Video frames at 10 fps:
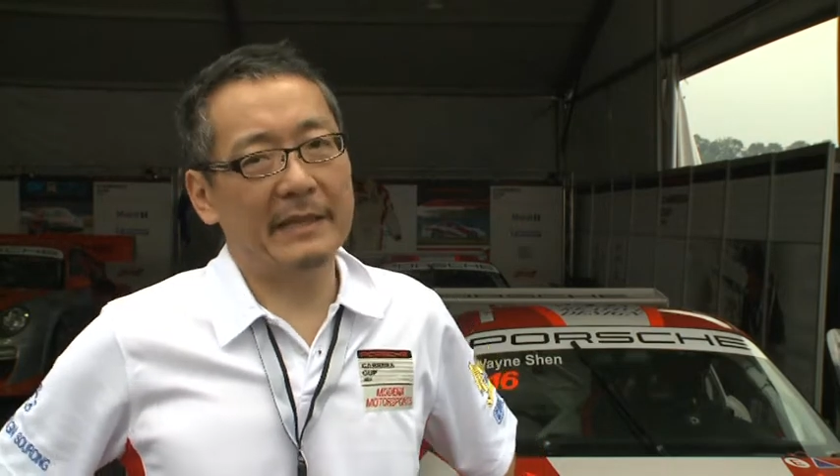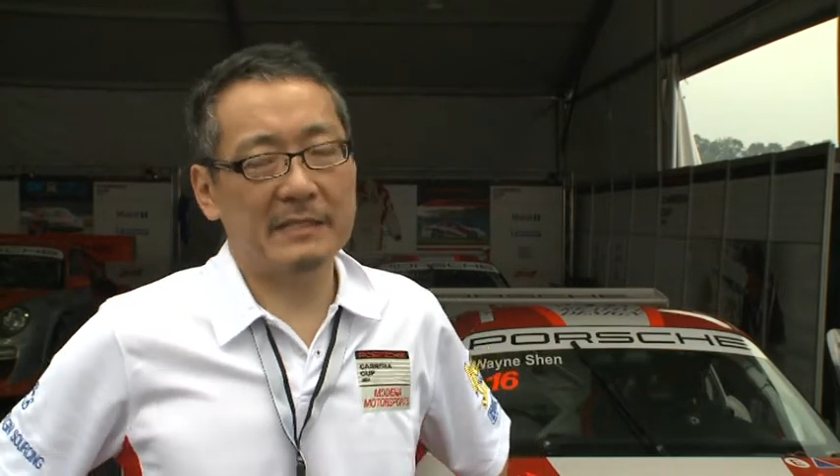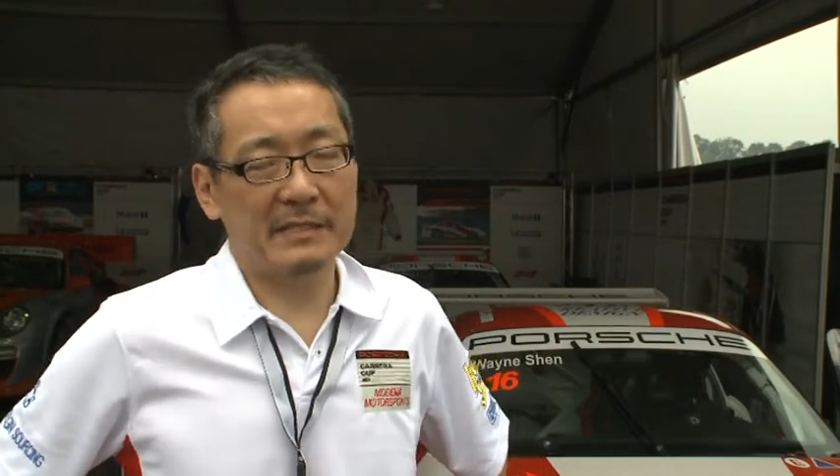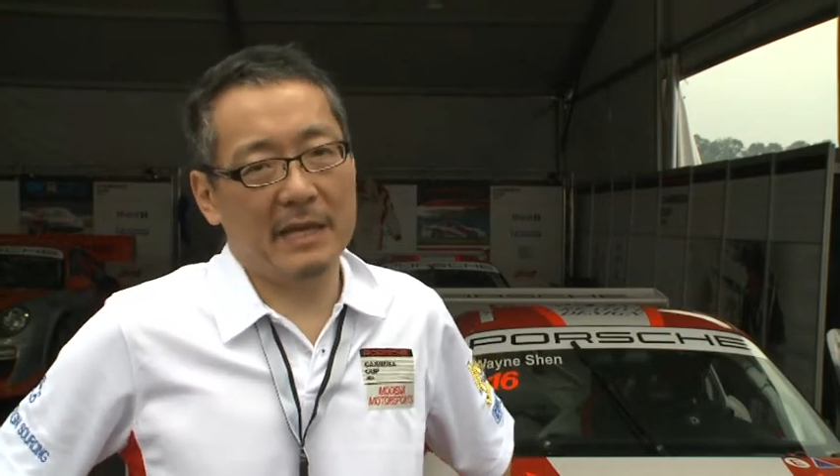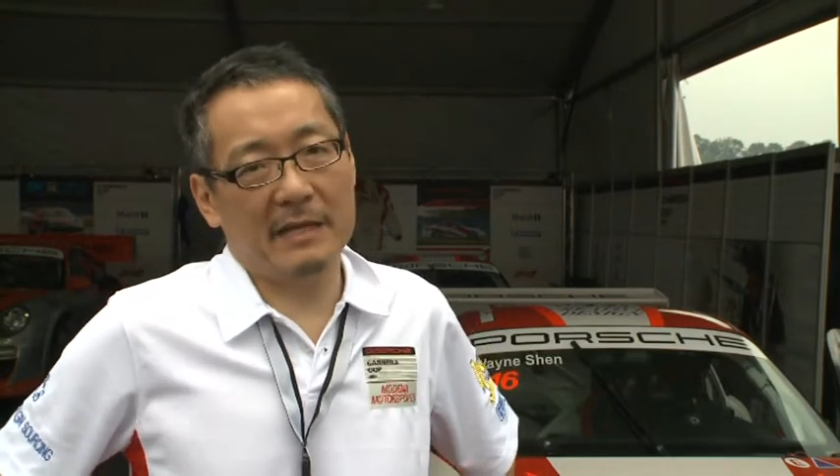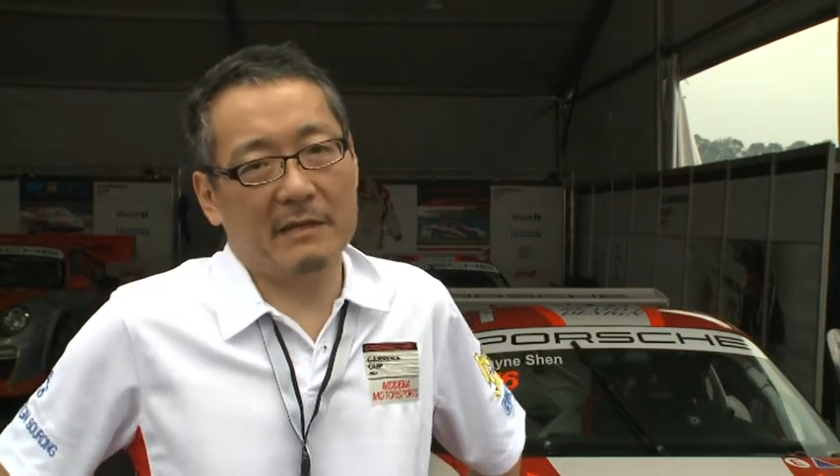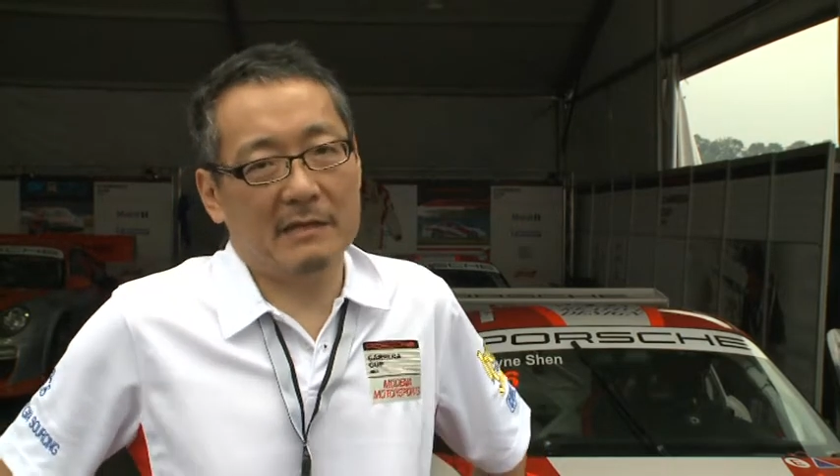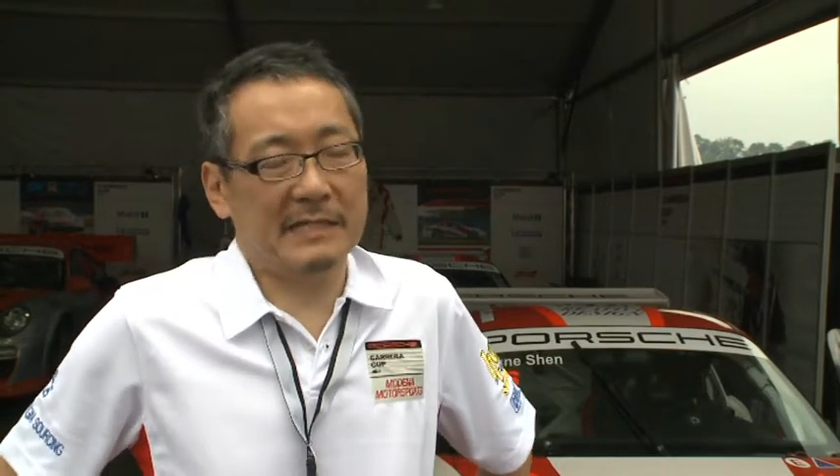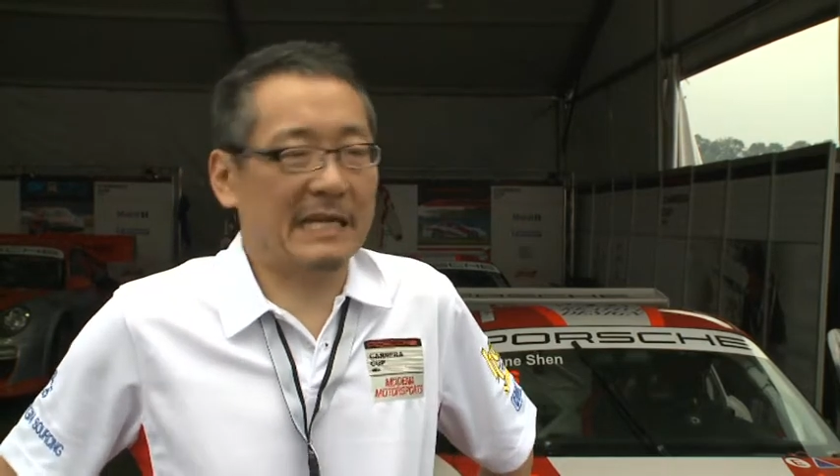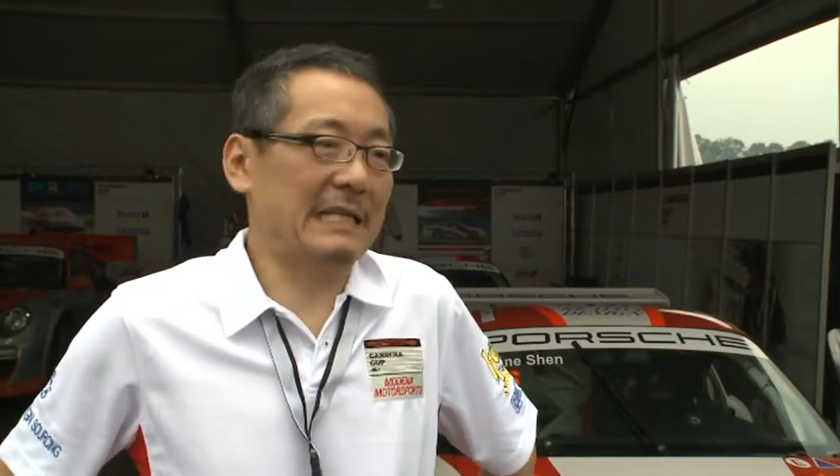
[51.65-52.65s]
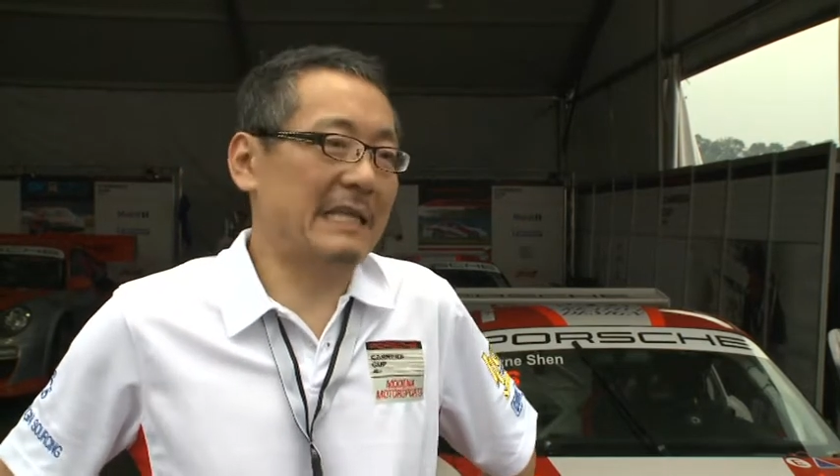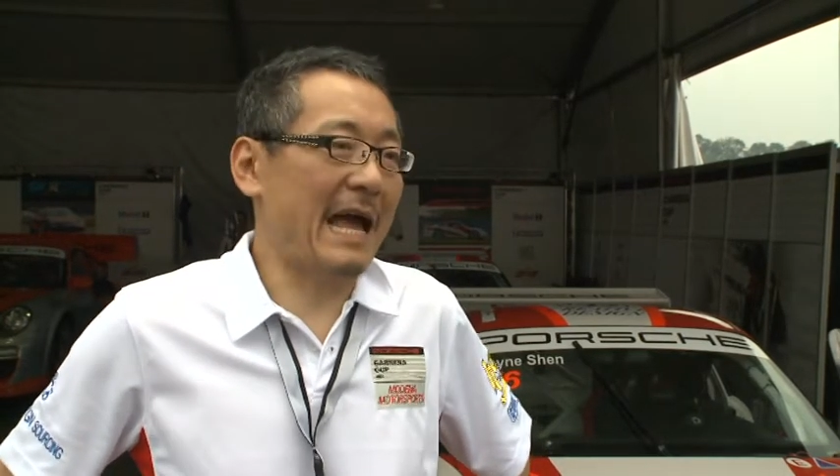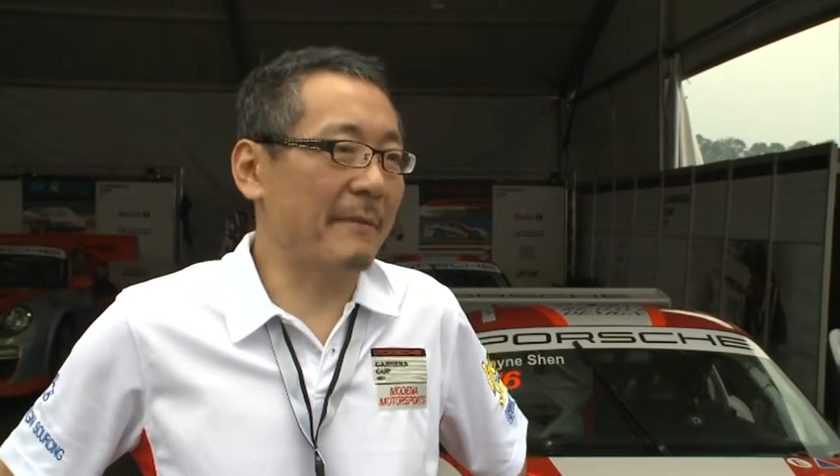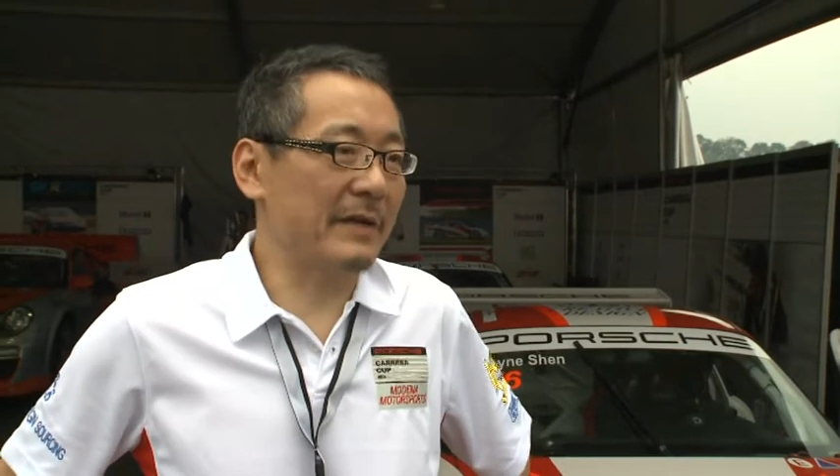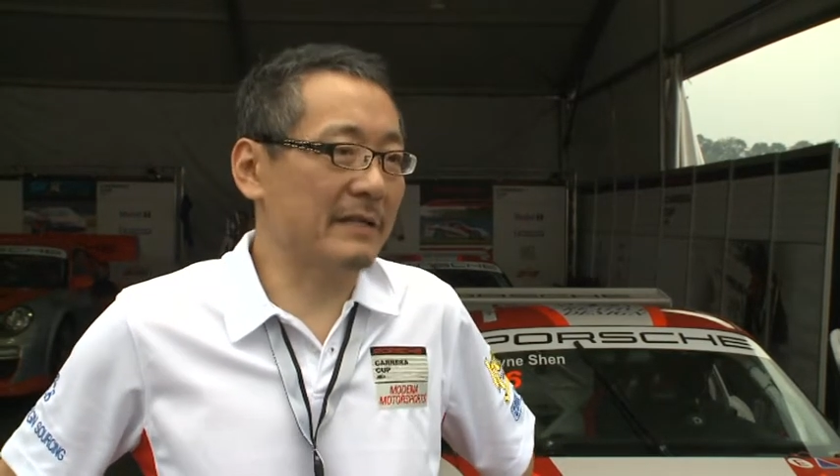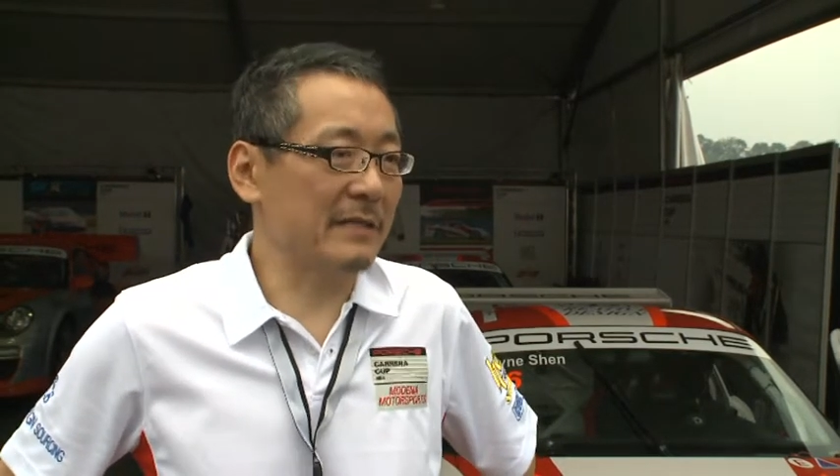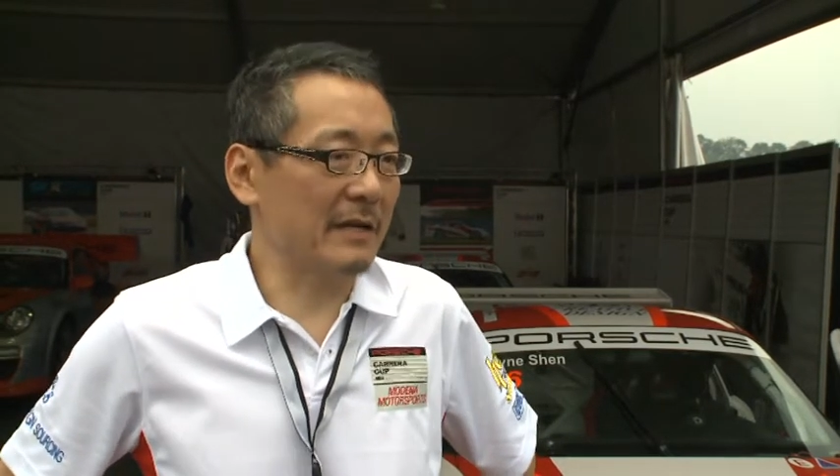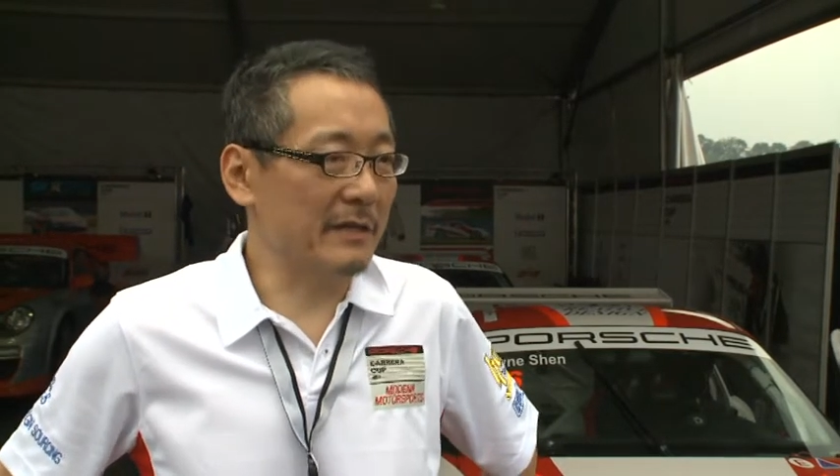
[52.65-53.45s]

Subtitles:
let's say, the second lap, that